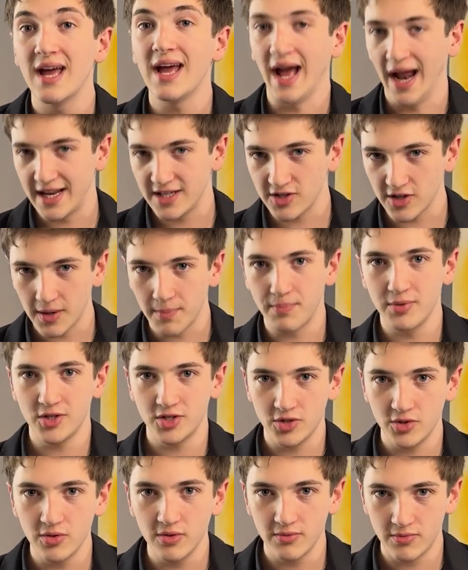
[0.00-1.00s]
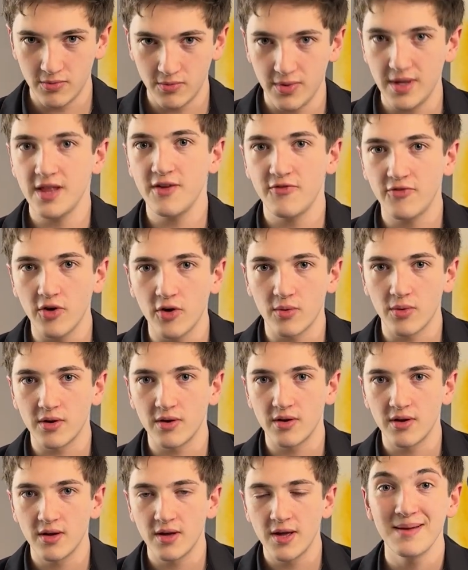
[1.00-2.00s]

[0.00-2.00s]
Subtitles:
and it's gonna push you really forward.